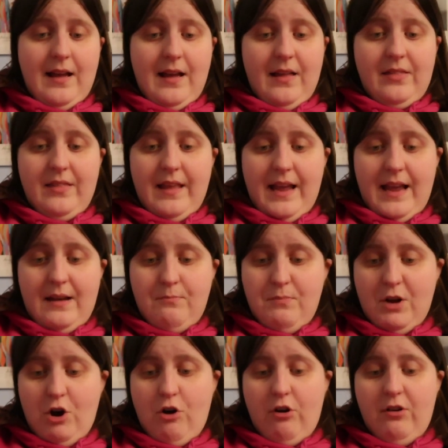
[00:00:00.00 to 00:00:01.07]
And then
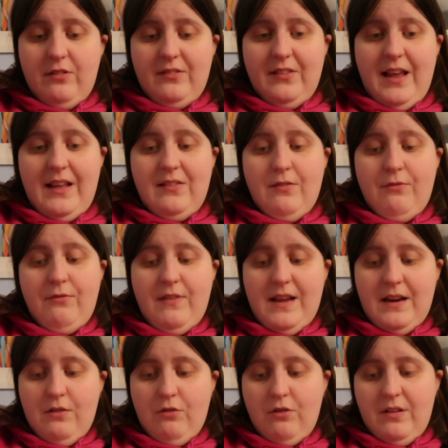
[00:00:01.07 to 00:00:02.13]
because it's a
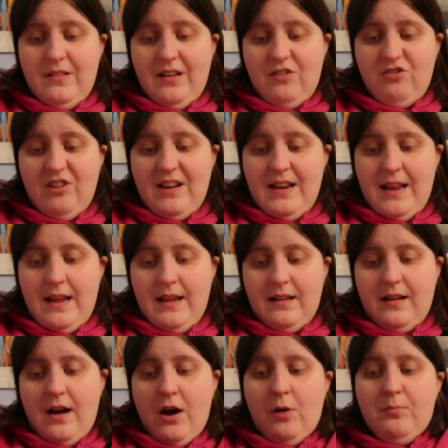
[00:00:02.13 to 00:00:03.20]
Readathon edition,
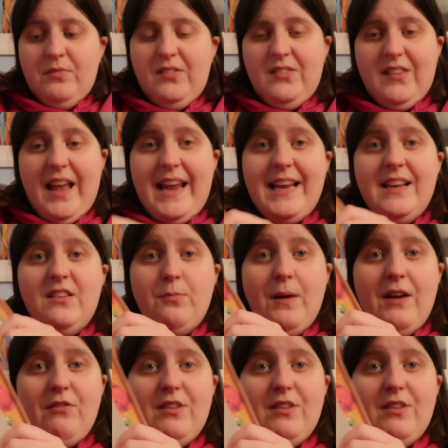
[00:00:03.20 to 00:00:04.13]
it comes signed by